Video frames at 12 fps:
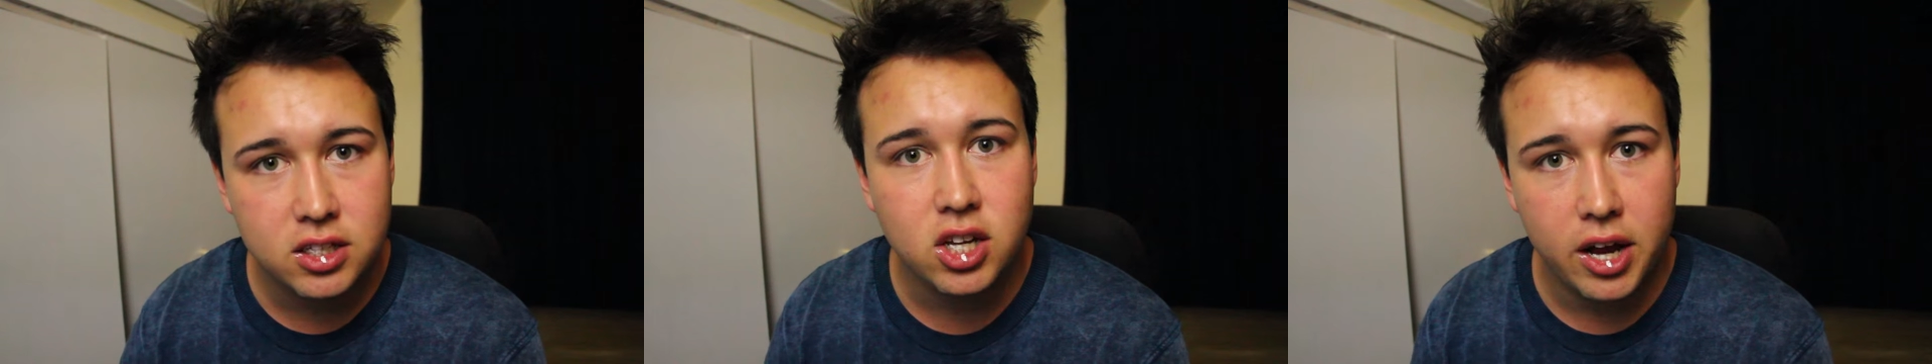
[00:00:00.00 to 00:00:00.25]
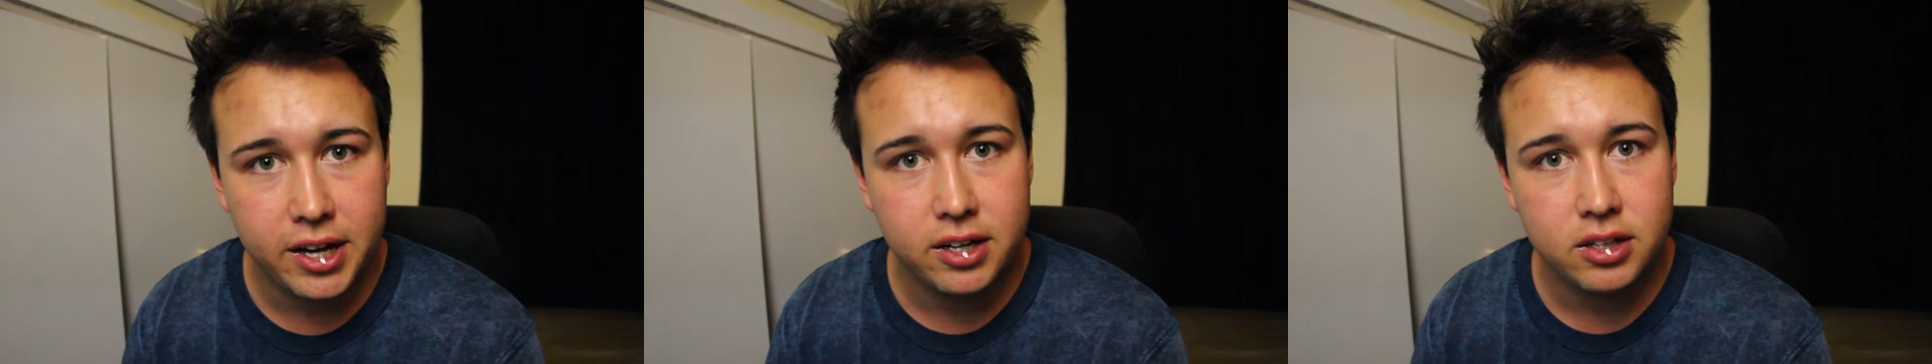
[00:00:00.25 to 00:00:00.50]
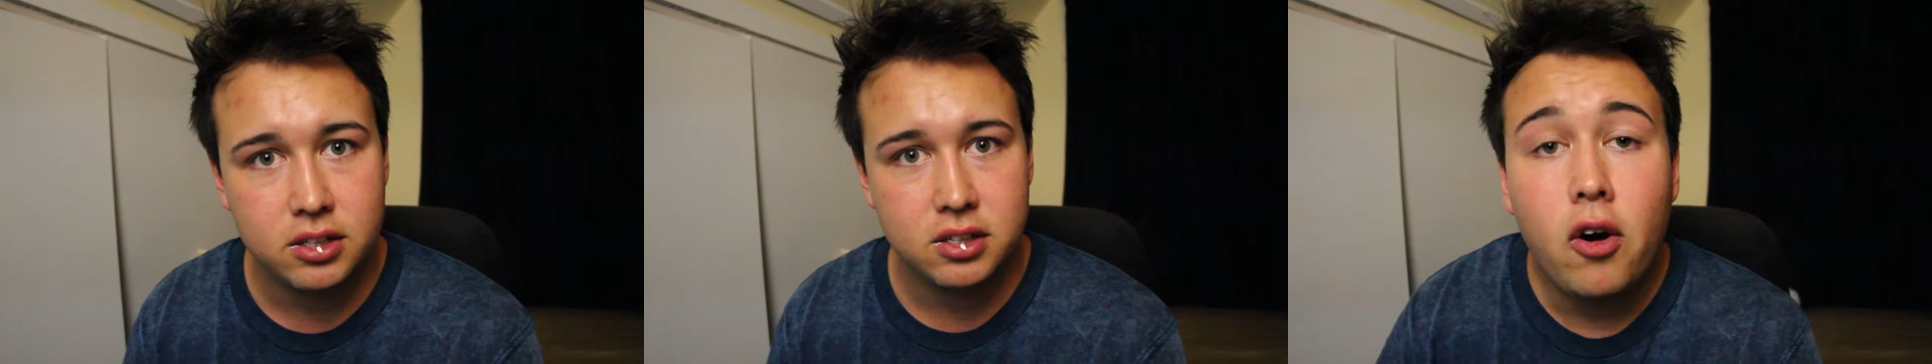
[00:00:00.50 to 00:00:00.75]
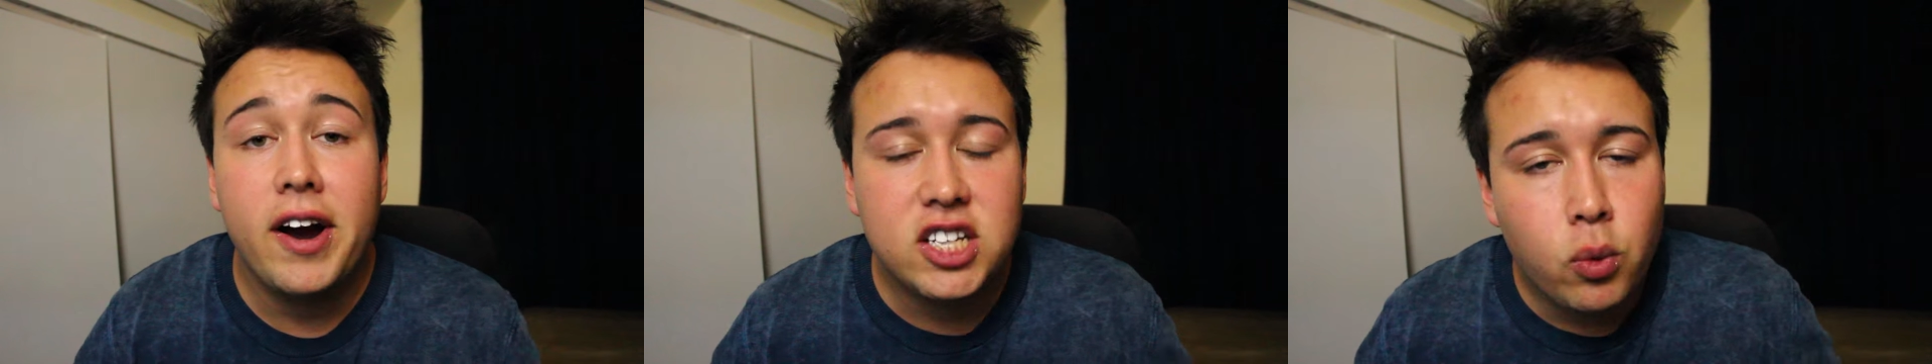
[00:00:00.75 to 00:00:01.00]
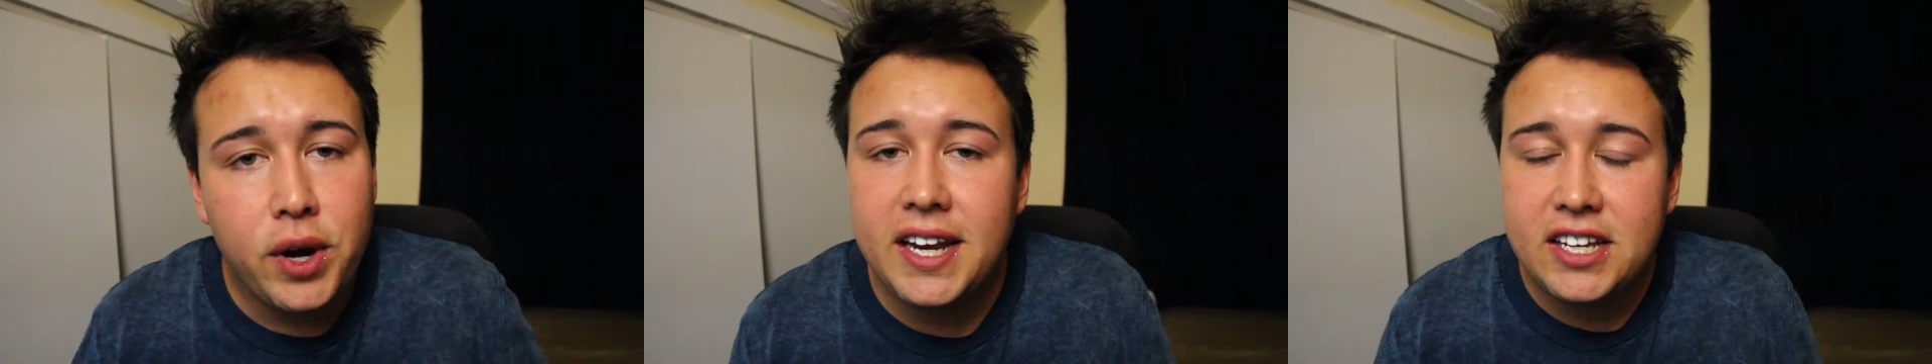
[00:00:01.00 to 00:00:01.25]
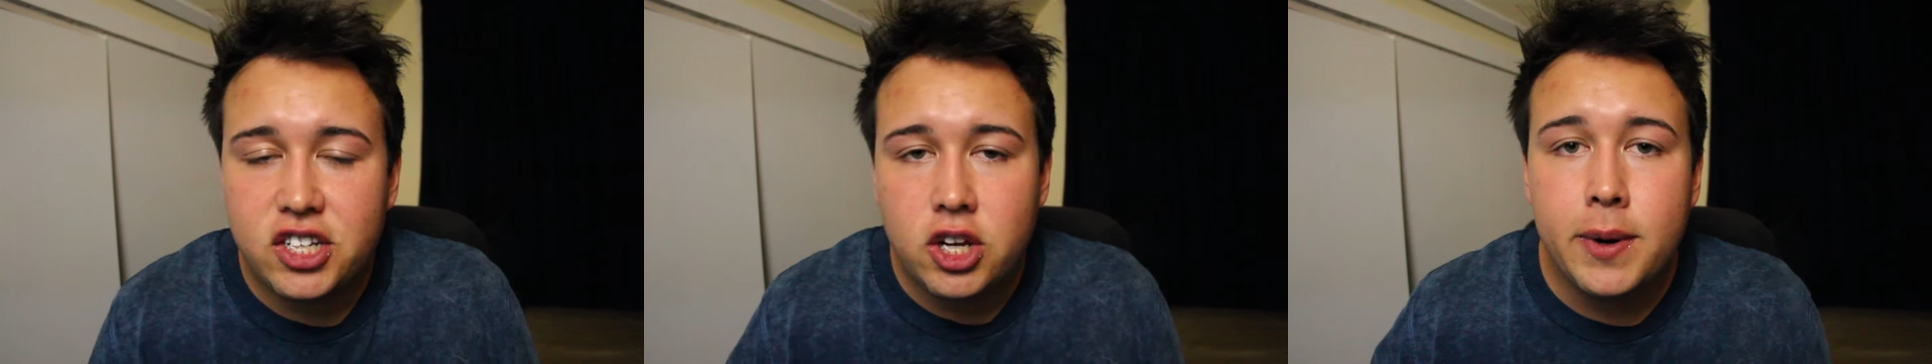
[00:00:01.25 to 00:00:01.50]
science. Alright so what
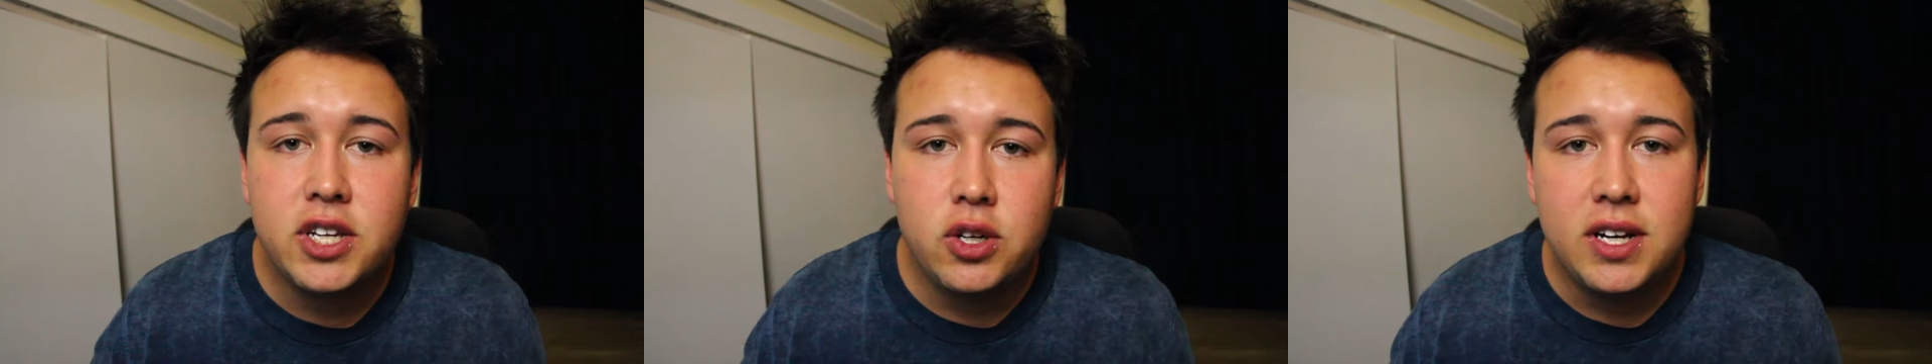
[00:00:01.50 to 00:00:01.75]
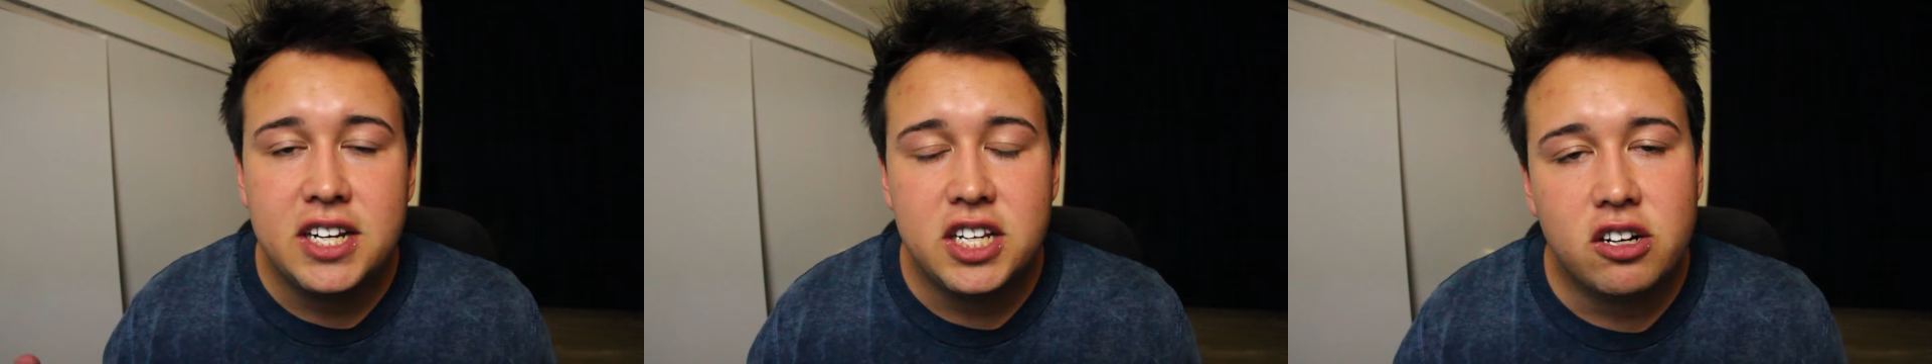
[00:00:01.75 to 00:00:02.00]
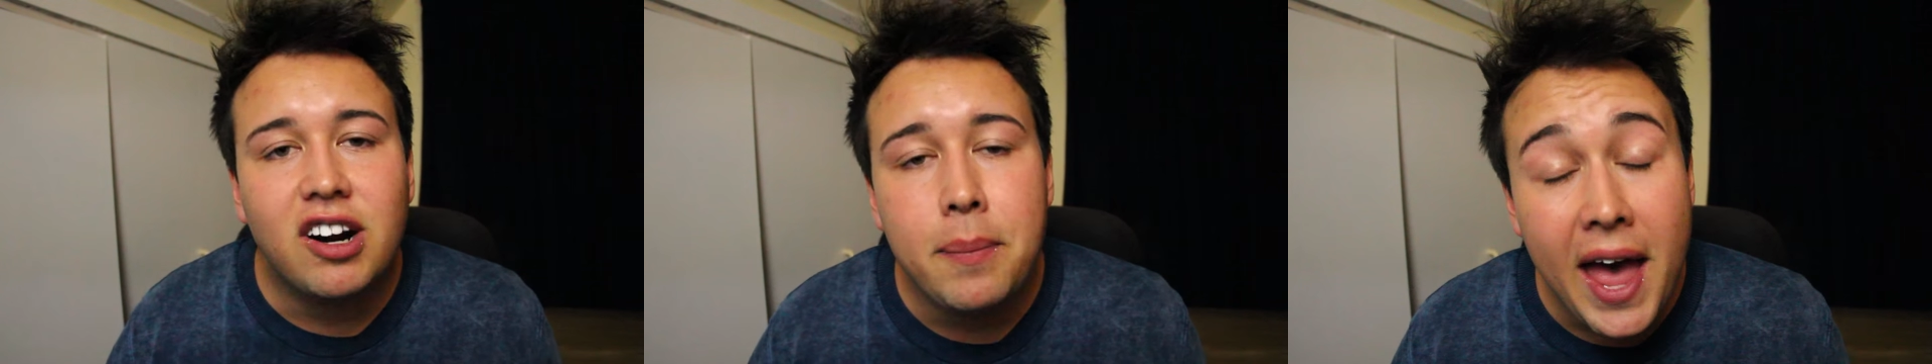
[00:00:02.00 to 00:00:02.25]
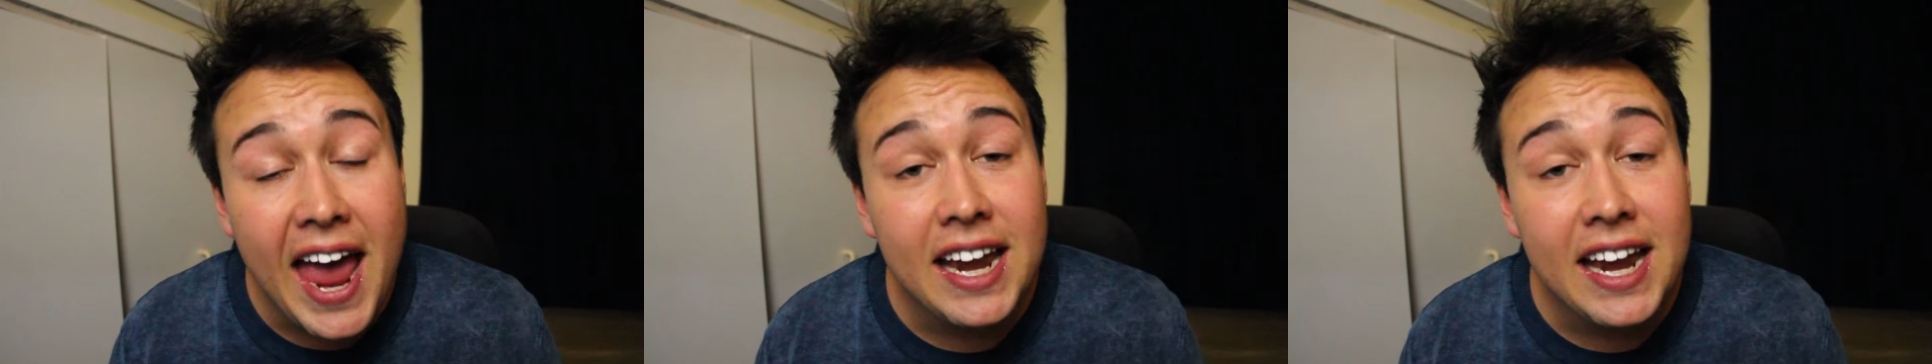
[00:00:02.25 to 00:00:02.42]
you need to do is you need to grab